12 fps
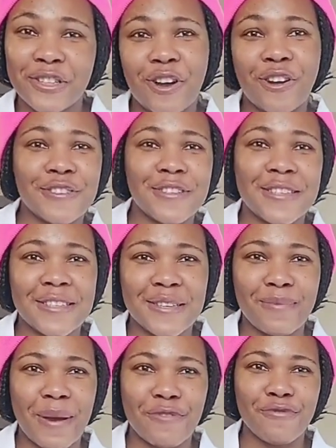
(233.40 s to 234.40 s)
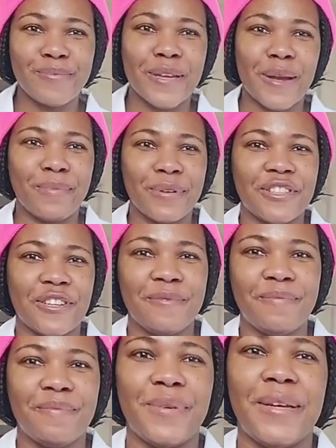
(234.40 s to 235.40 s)
shock to system at room temperature.
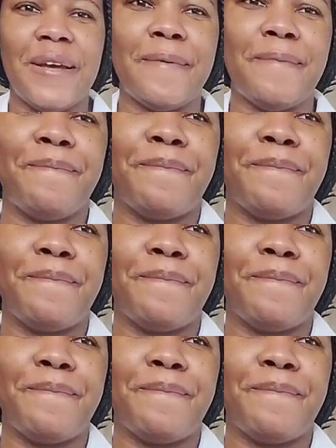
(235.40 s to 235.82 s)
But yeah,